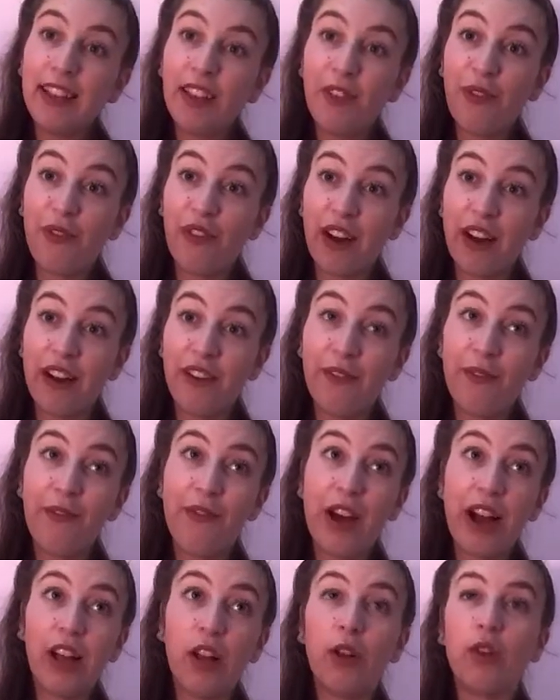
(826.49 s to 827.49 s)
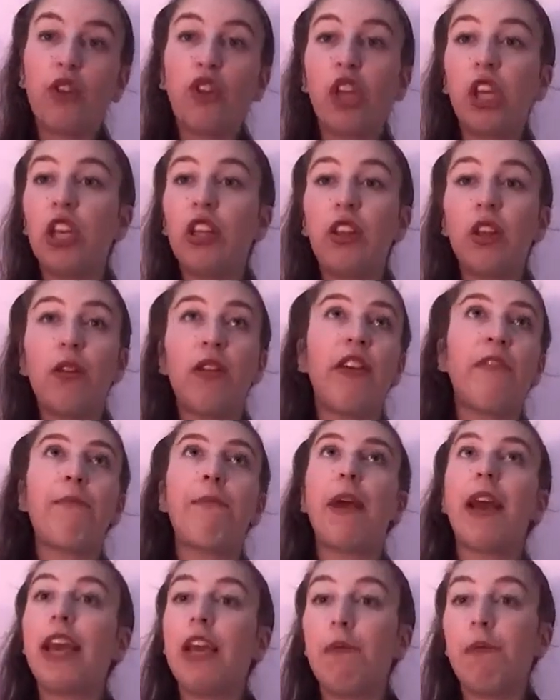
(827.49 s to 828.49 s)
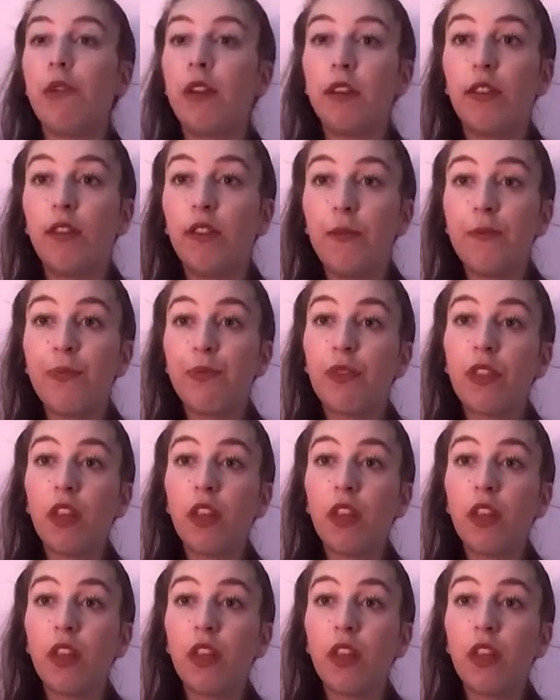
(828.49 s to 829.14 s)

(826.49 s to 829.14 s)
in a file so you don't have papers